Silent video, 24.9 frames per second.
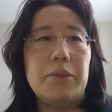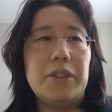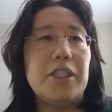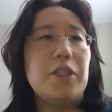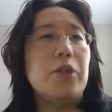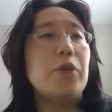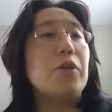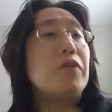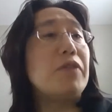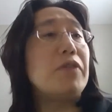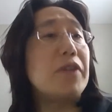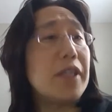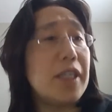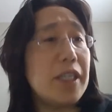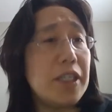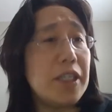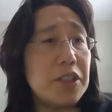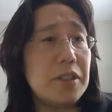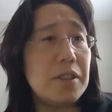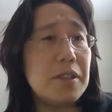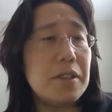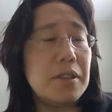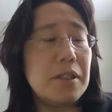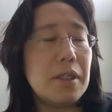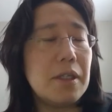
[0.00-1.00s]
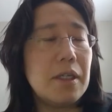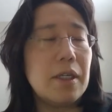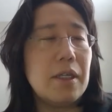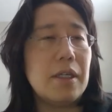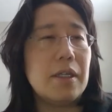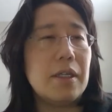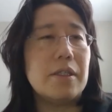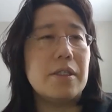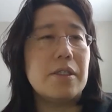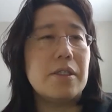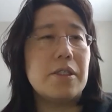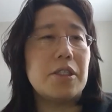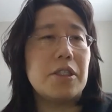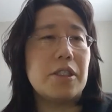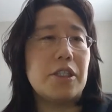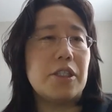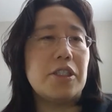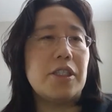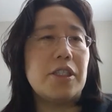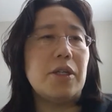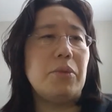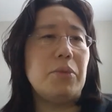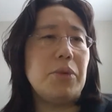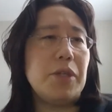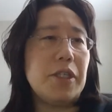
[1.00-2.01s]
notifications,
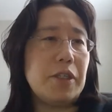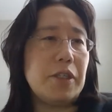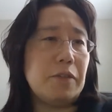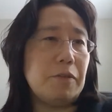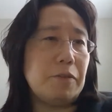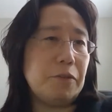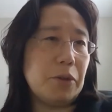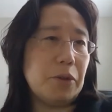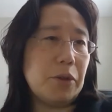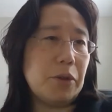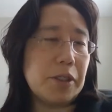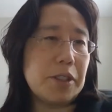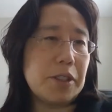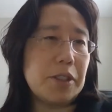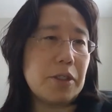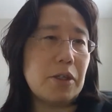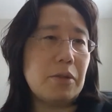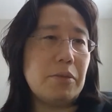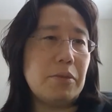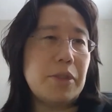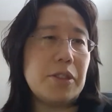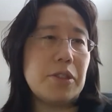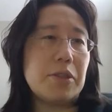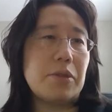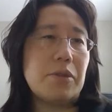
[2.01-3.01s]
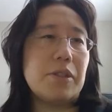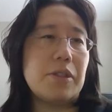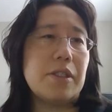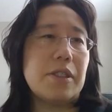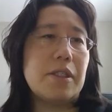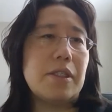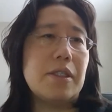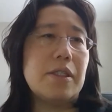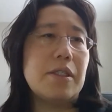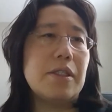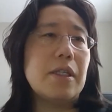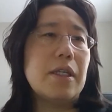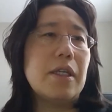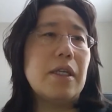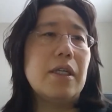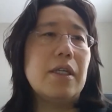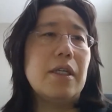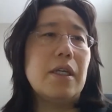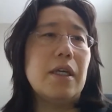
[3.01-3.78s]
such that we can focus our resources